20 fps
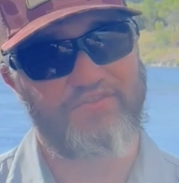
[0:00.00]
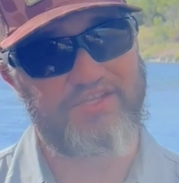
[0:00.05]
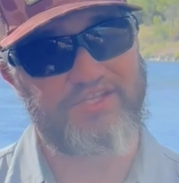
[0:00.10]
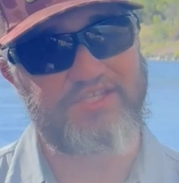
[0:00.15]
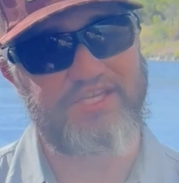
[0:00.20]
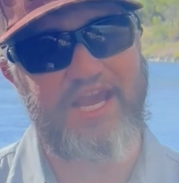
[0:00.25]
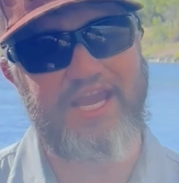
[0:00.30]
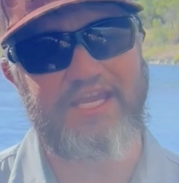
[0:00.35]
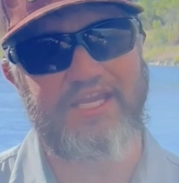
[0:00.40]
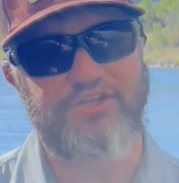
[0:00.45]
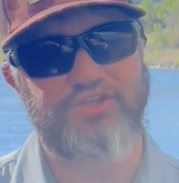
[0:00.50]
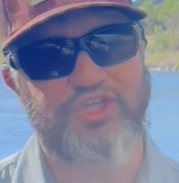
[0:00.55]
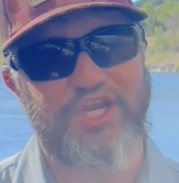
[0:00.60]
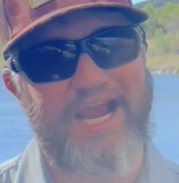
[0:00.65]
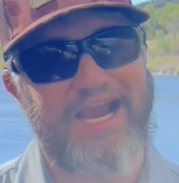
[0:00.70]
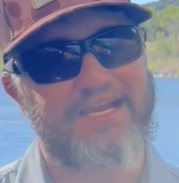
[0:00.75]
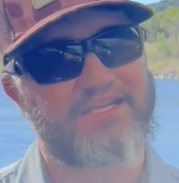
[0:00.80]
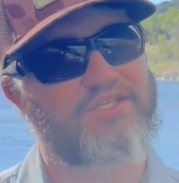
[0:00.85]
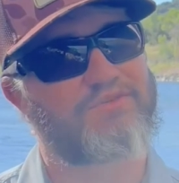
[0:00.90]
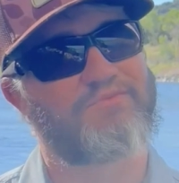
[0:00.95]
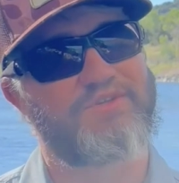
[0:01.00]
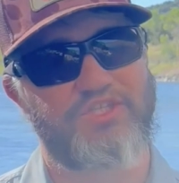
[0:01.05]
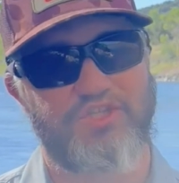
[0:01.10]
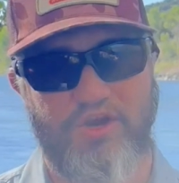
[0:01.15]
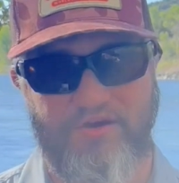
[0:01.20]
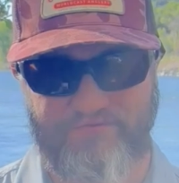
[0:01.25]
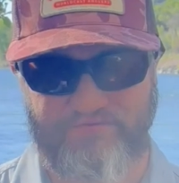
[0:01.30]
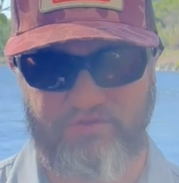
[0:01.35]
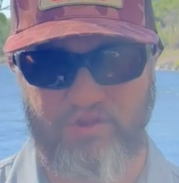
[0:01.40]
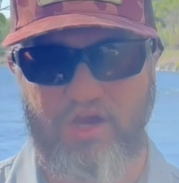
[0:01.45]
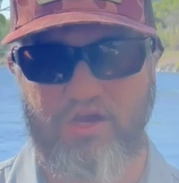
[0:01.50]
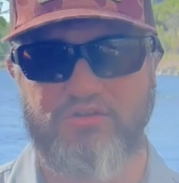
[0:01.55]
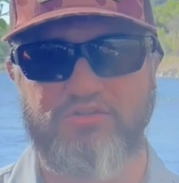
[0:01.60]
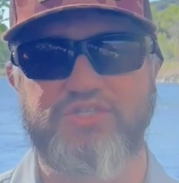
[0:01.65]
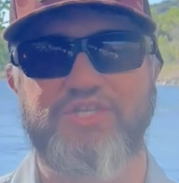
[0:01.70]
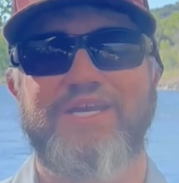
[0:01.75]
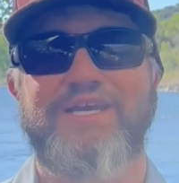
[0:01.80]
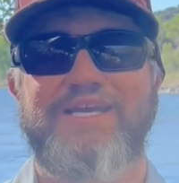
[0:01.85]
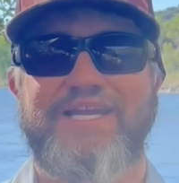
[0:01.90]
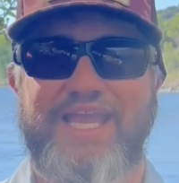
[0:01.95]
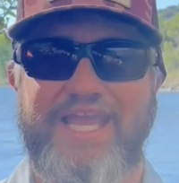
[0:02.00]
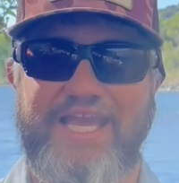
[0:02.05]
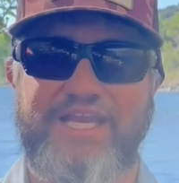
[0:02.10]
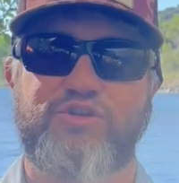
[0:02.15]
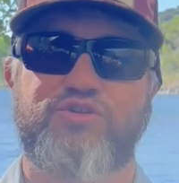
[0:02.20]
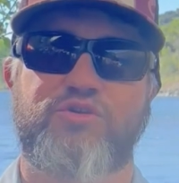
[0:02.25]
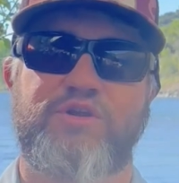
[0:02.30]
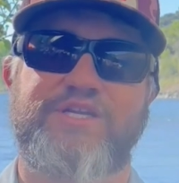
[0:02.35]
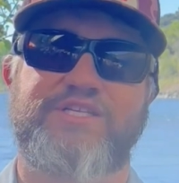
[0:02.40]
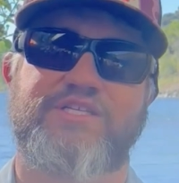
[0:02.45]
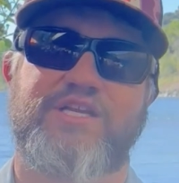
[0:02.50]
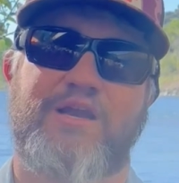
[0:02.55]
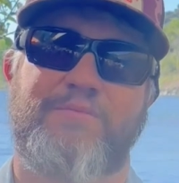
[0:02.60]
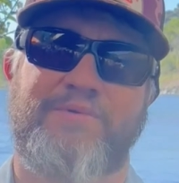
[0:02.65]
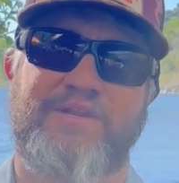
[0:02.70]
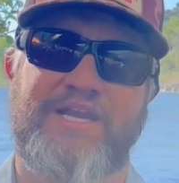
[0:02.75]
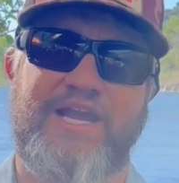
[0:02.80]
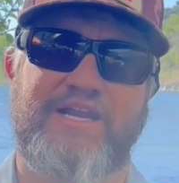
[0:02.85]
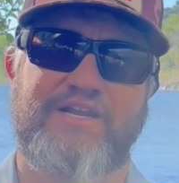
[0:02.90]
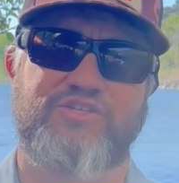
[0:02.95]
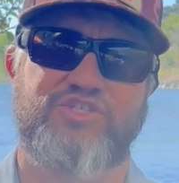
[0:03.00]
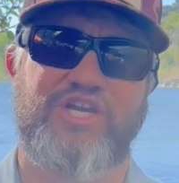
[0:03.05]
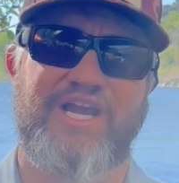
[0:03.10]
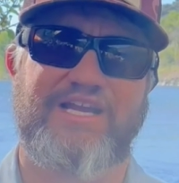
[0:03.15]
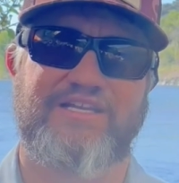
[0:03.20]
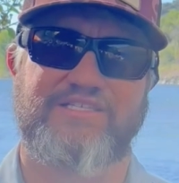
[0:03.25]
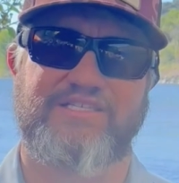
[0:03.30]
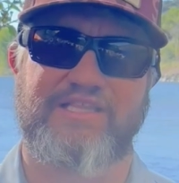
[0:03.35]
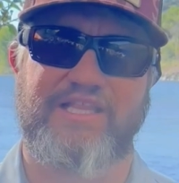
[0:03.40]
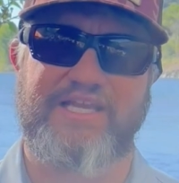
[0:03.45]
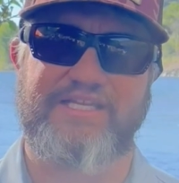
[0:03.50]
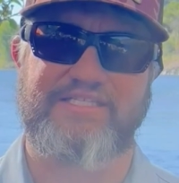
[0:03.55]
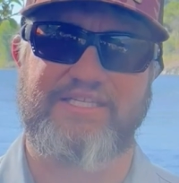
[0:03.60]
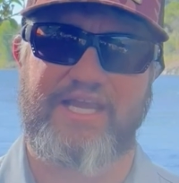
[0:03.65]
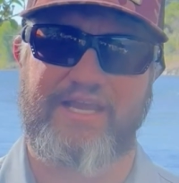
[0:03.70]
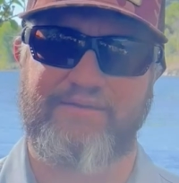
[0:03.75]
The Snake in Jackson, we saw flows increase coming out of Jackson Lake